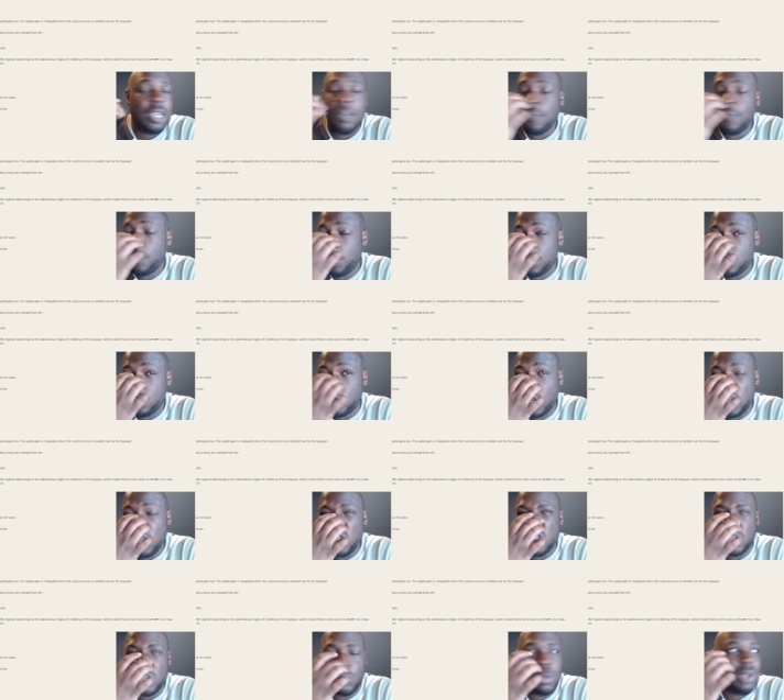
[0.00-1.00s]
for
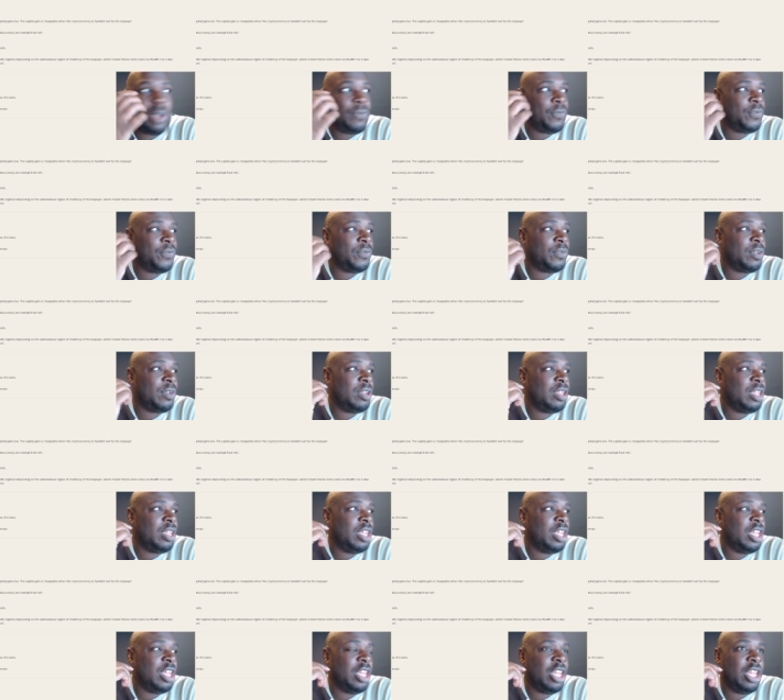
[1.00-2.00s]
exchanging with,
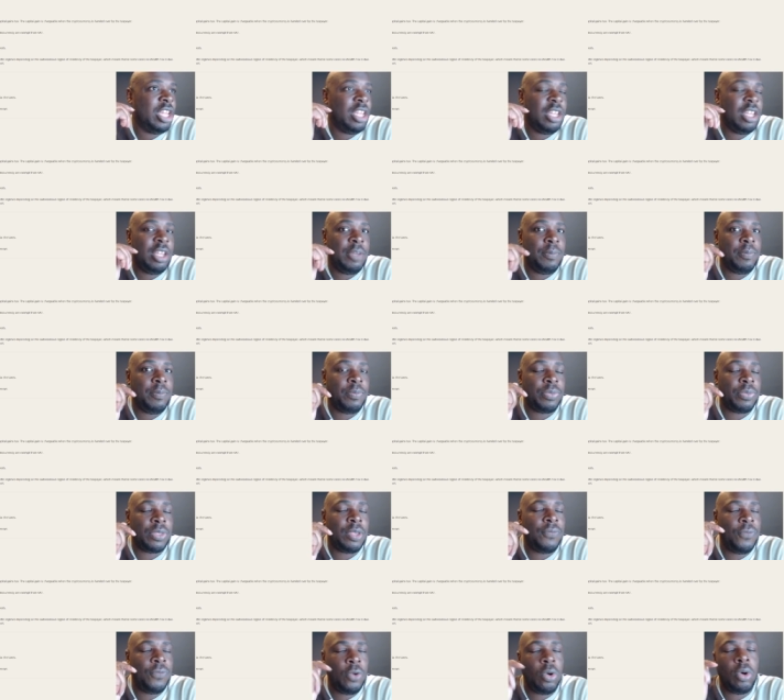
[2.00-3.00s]
um,
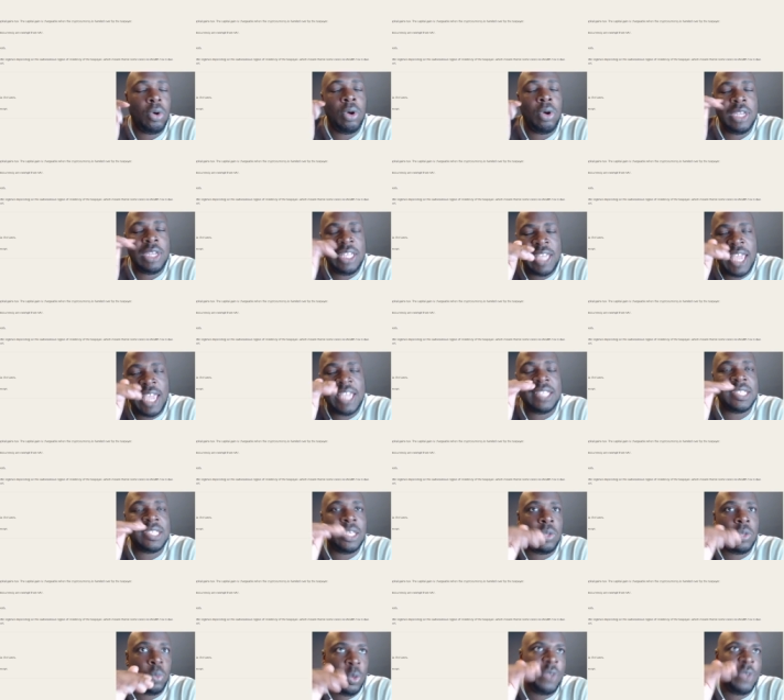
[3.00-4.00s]
for
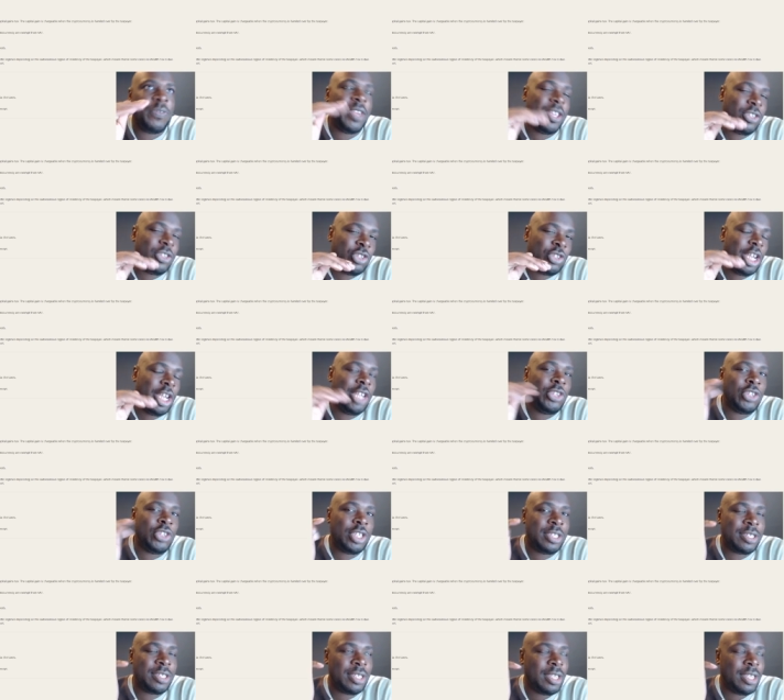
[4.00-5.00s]
liaising with
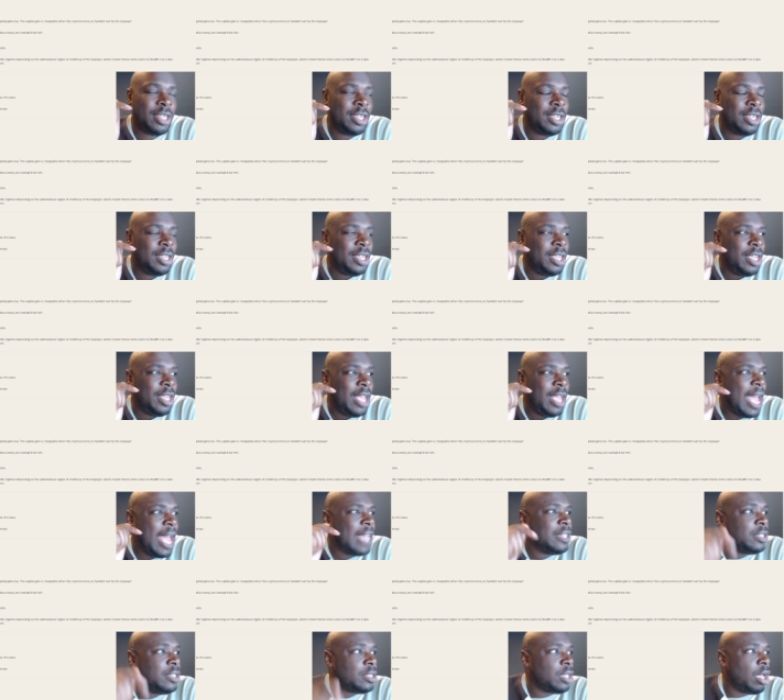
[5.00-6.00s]
exchanges.
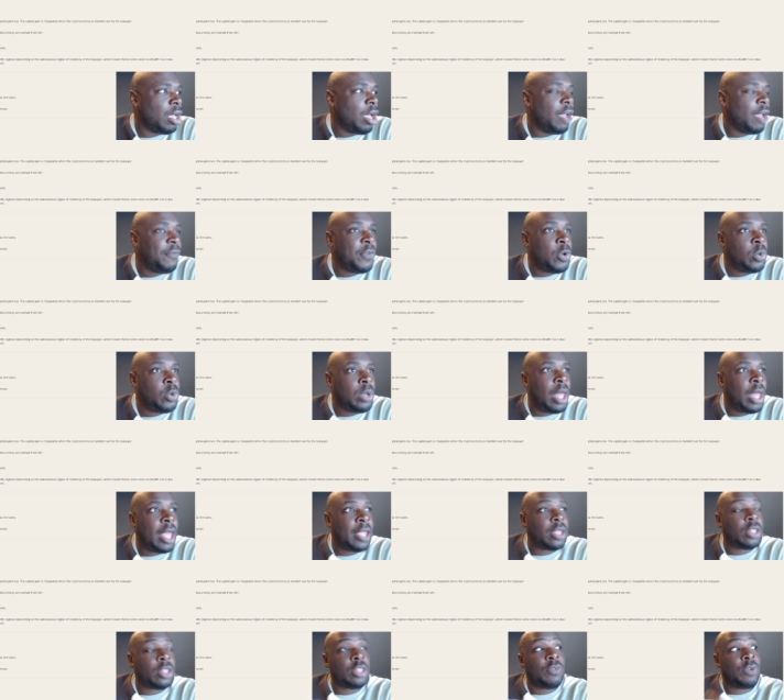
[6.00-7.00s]
And I feel
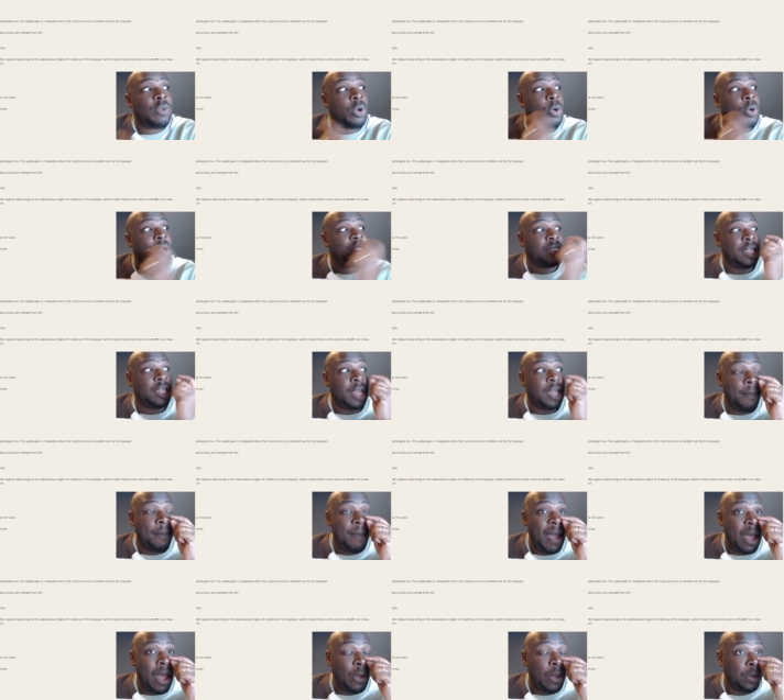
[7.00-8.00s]
like the requested
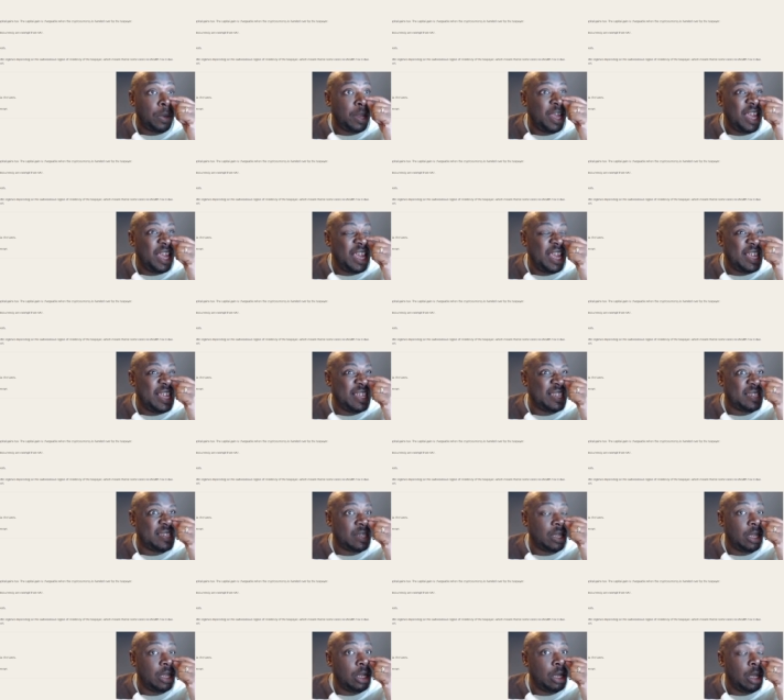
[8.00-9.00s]
amount is
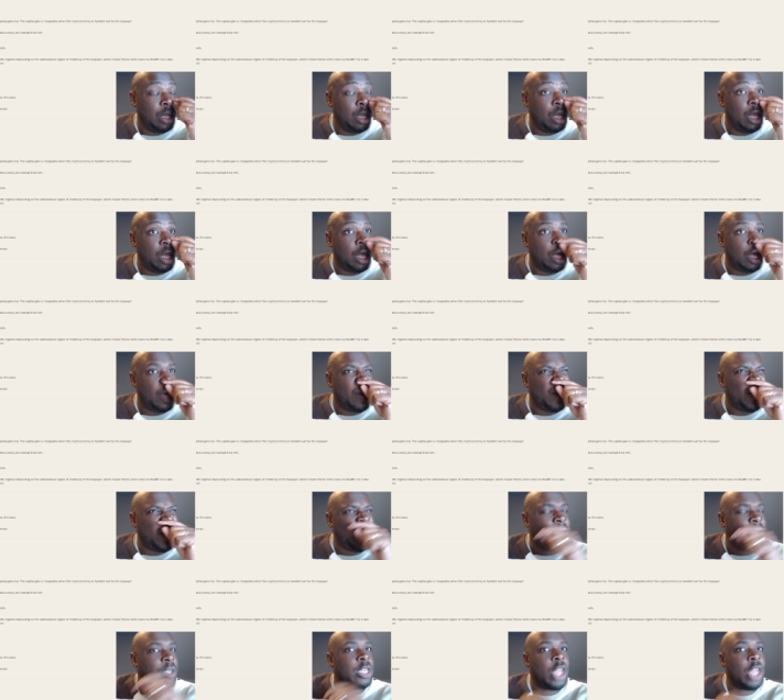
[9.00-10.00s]
uh,
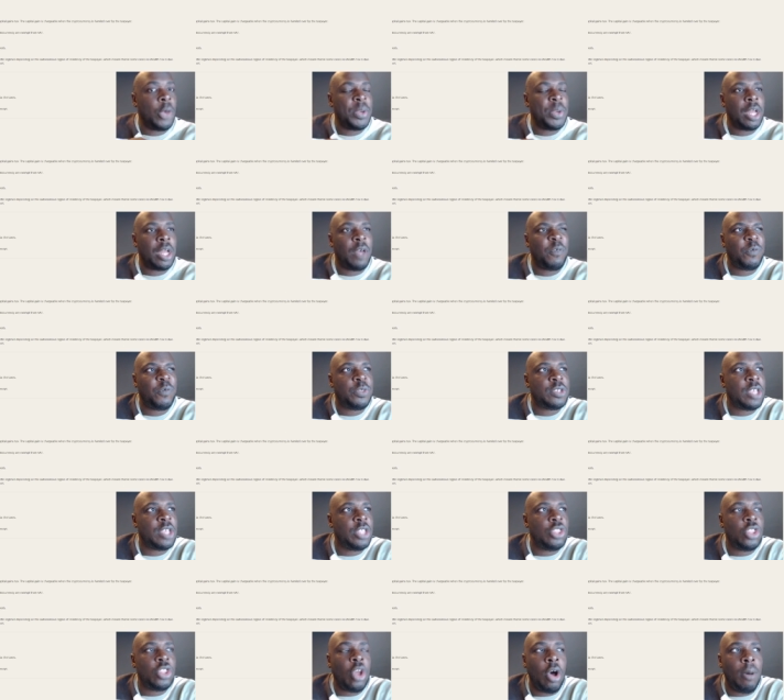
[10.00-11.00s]
low enough to
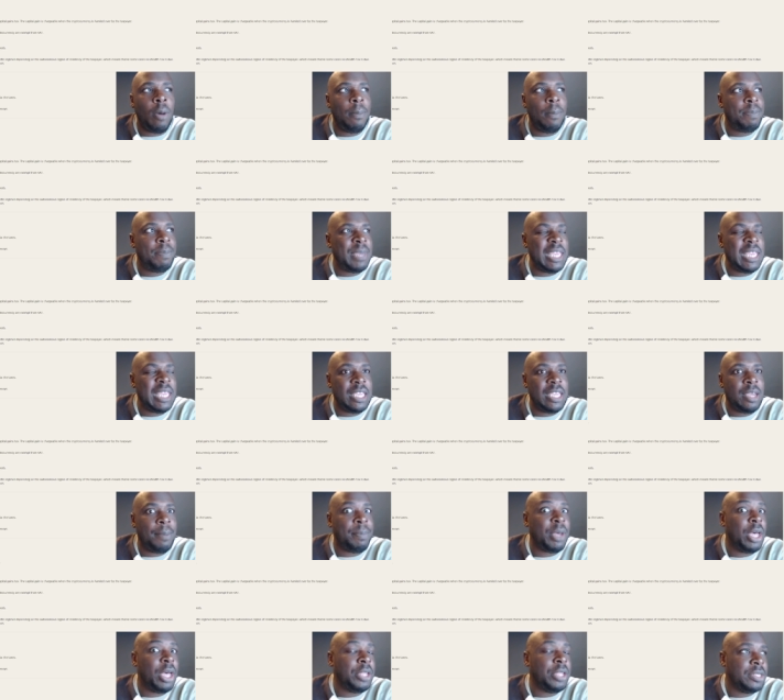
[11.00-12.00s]
not be
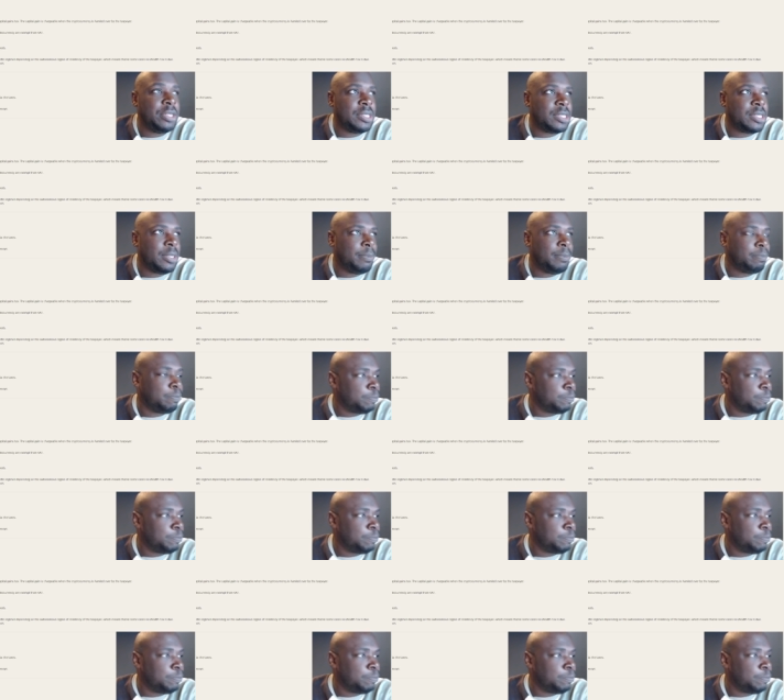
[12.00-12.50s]
burdensome.